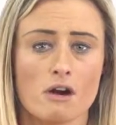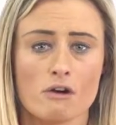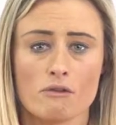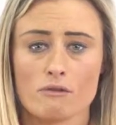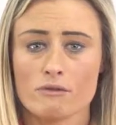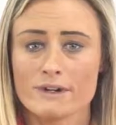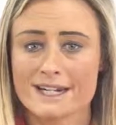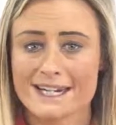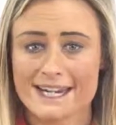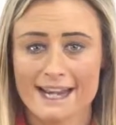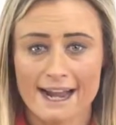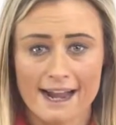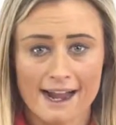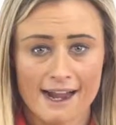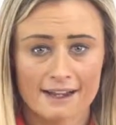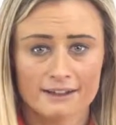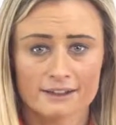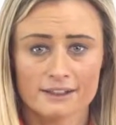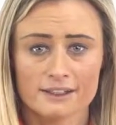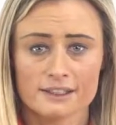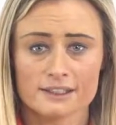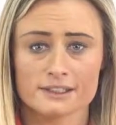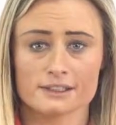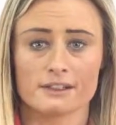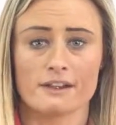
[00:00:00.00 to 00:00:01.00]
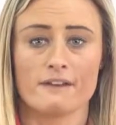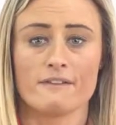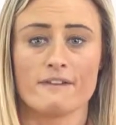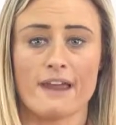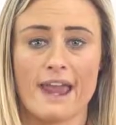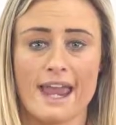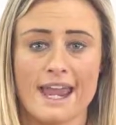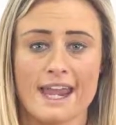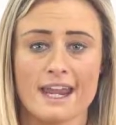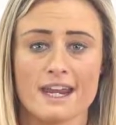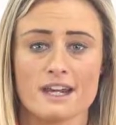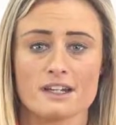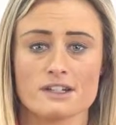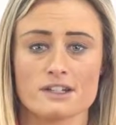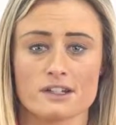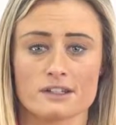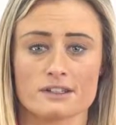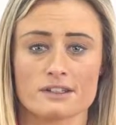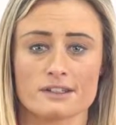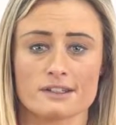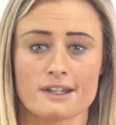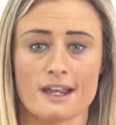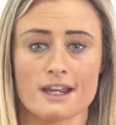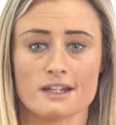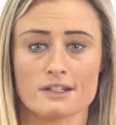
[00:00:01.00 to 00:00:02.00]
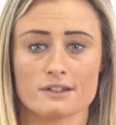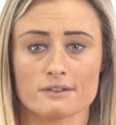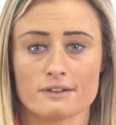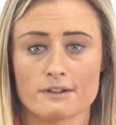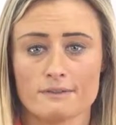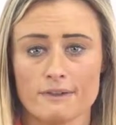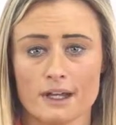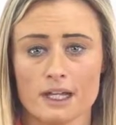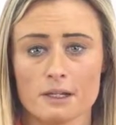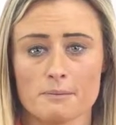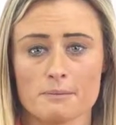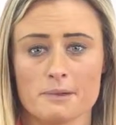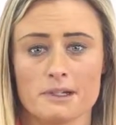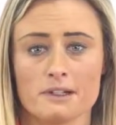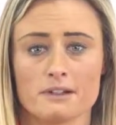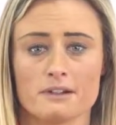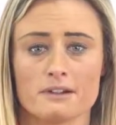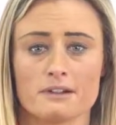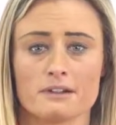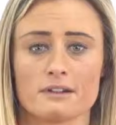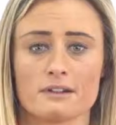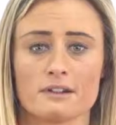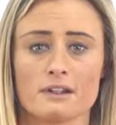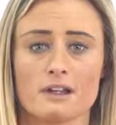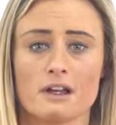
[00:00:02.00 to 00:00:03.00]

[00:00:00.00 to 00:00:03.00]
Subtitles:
Regardless of age and stage of development,